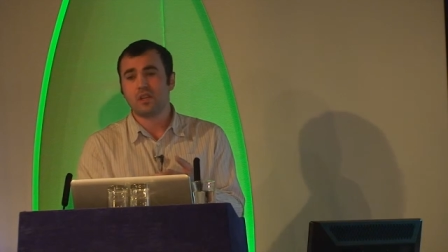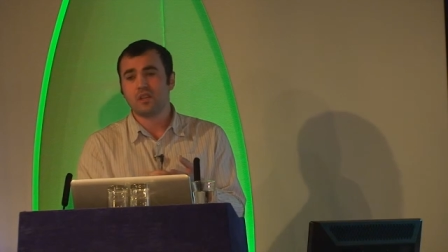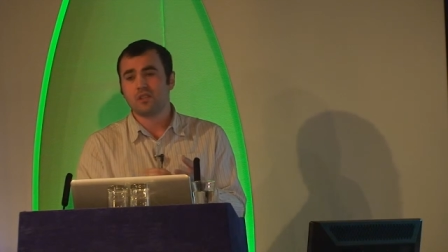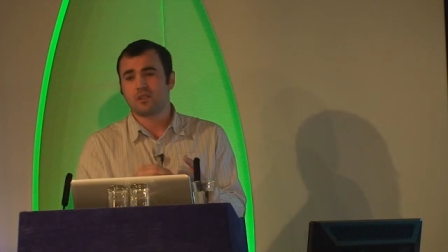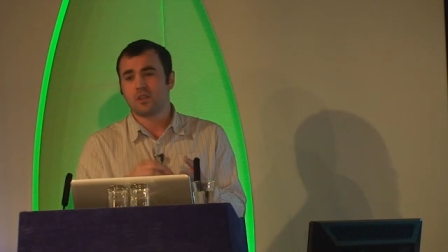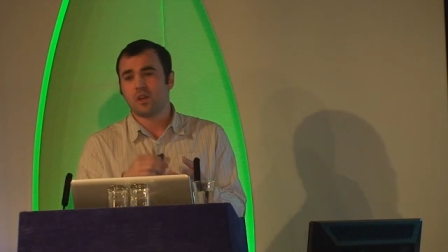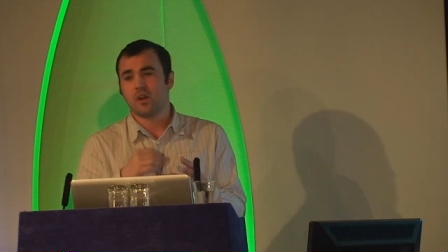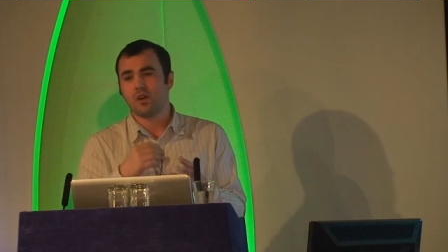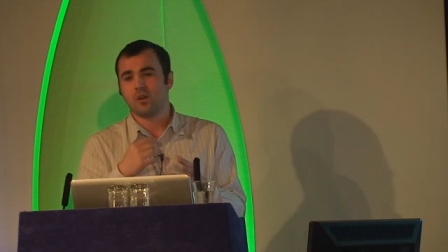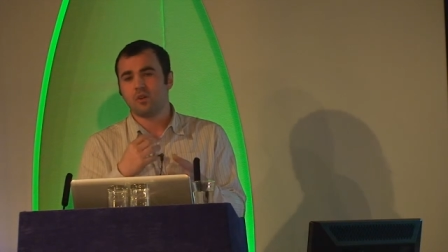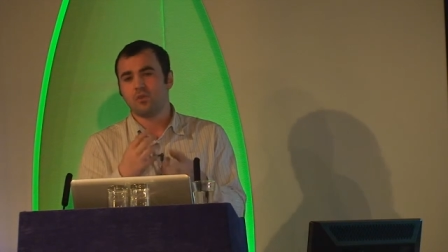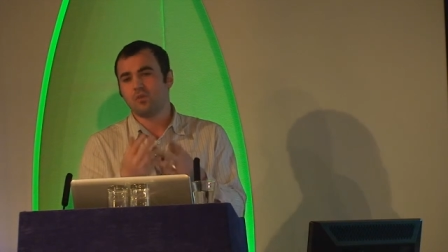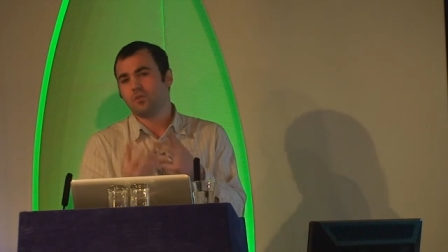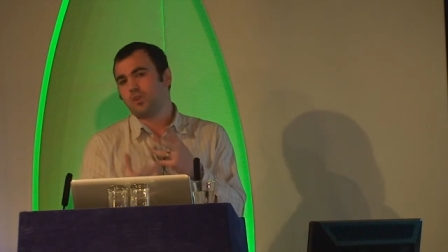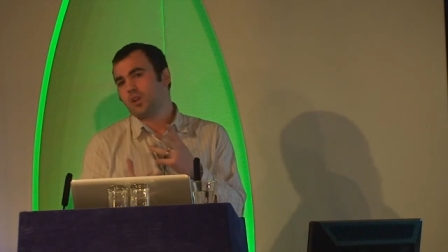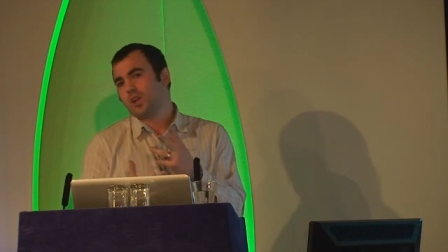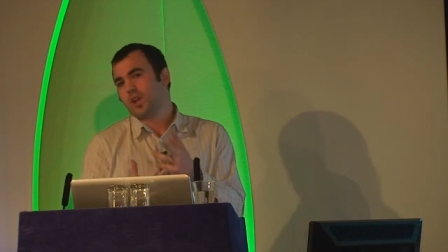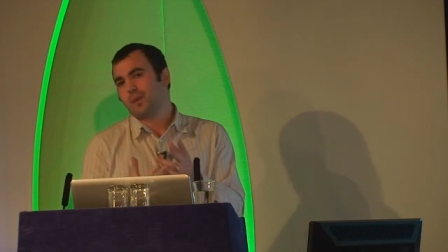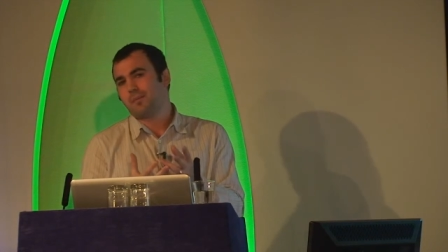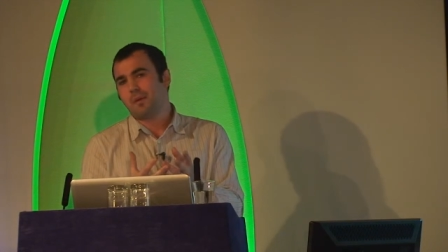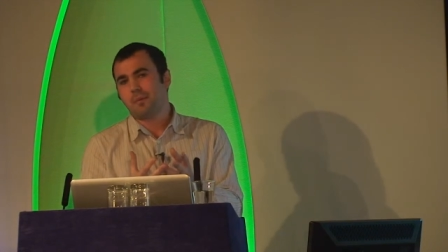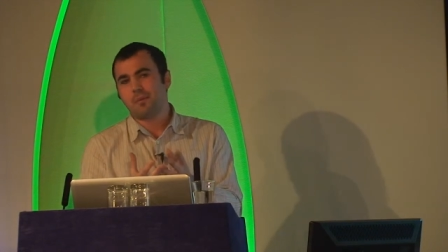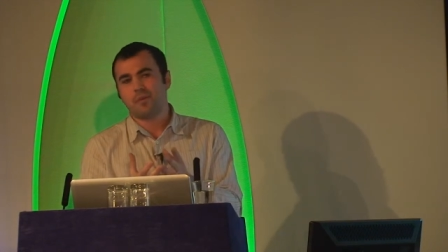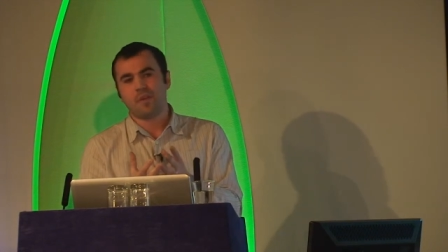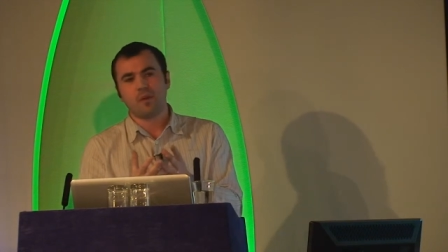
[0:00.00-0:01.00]
So,
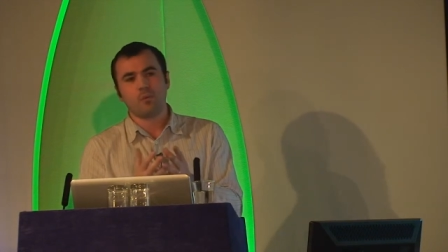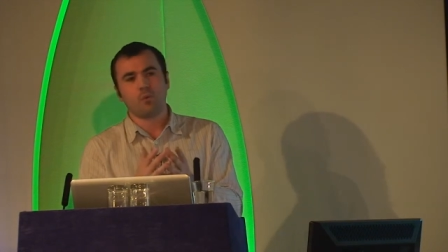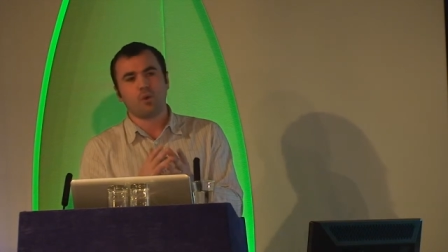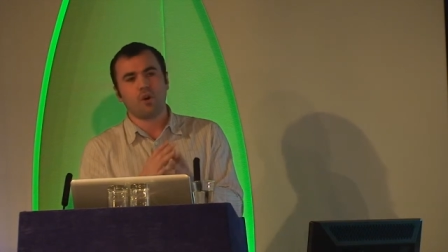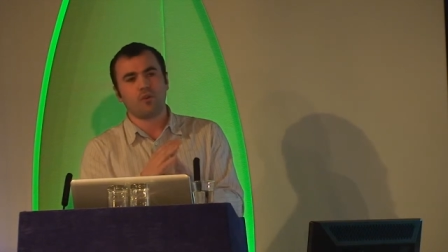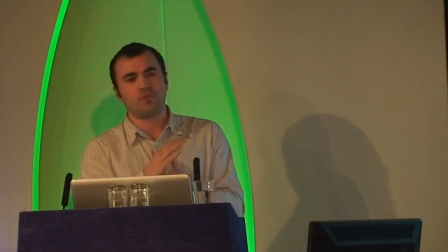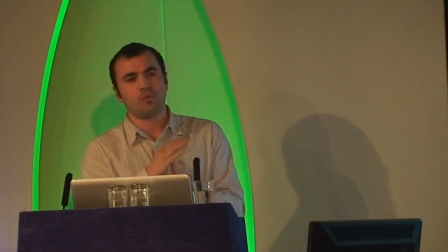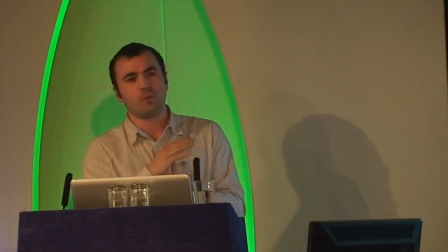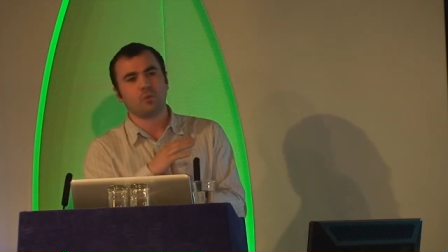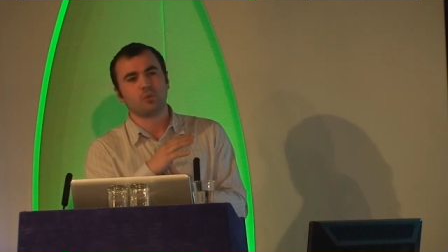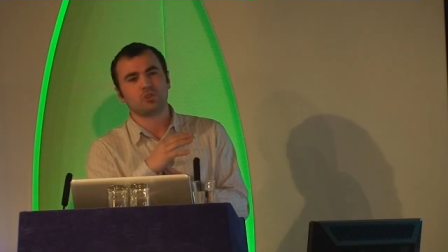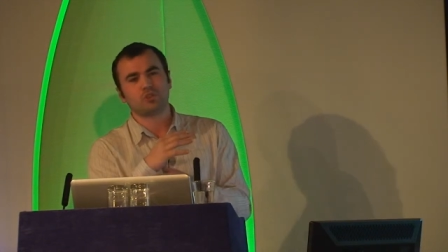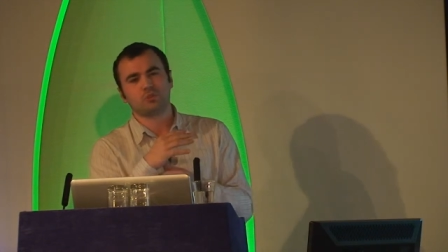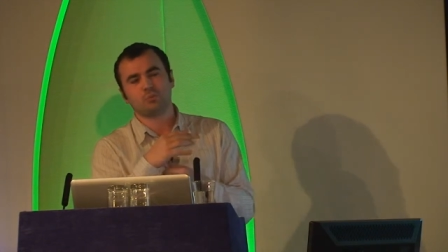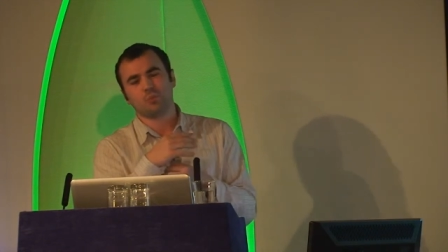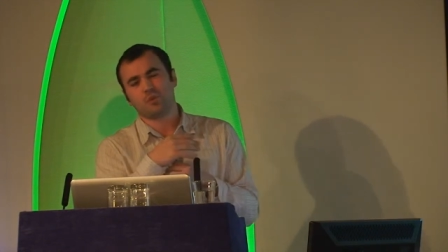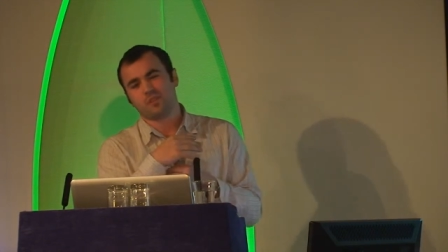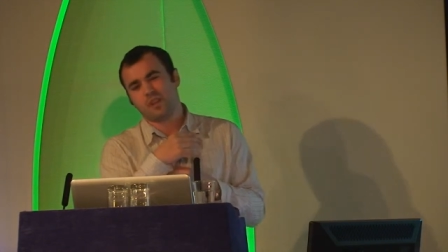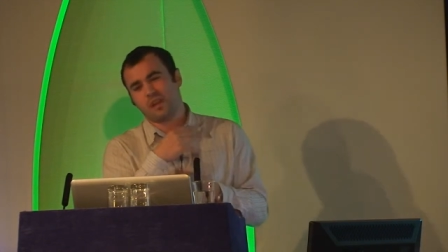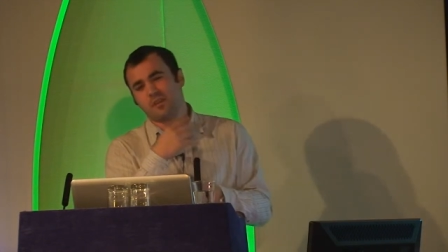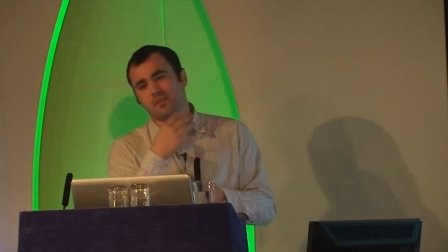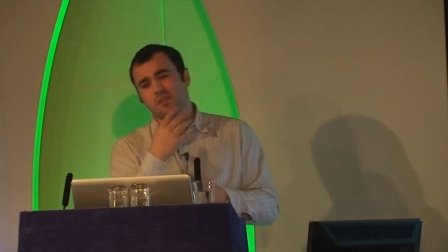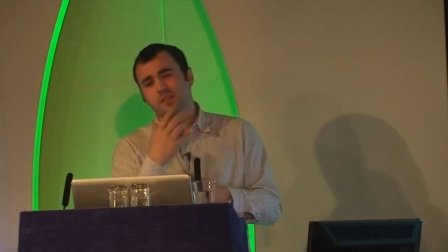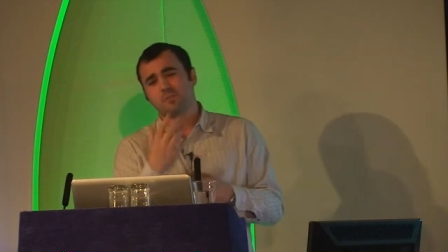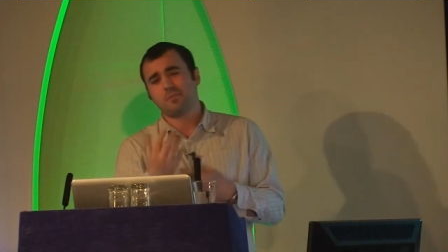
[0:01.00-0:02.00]
maybe their offer wasn't what
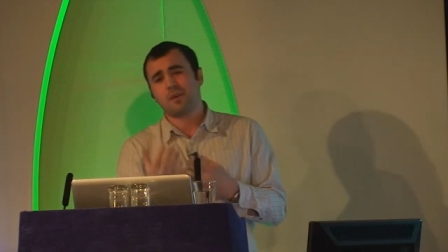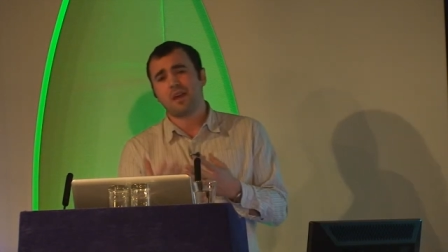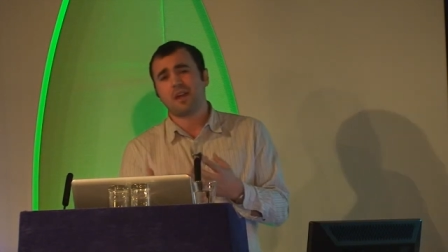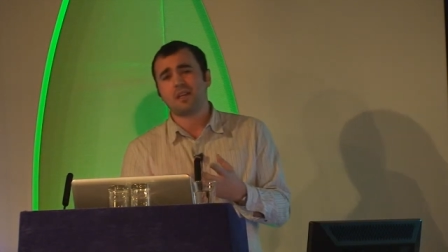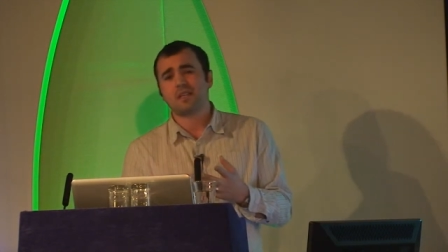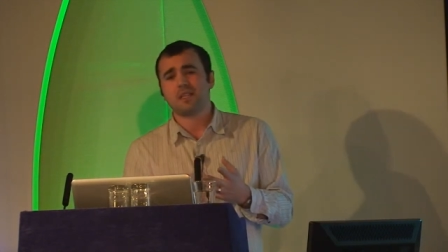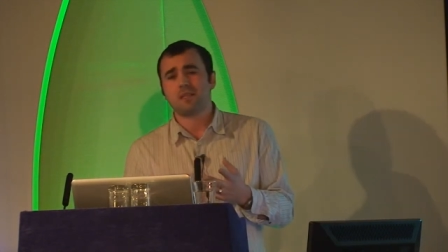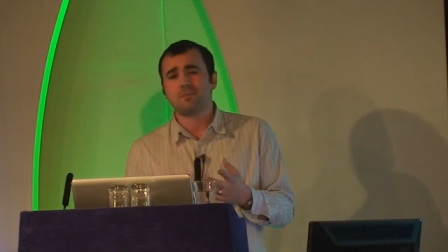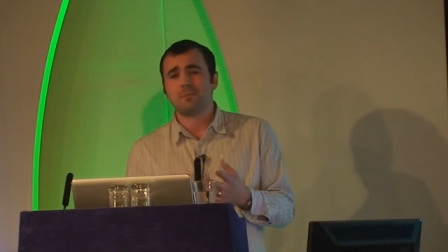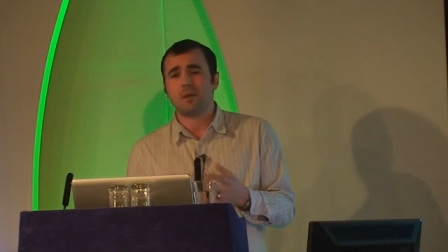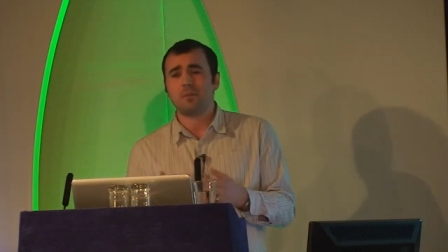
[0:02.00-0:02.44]
they expected,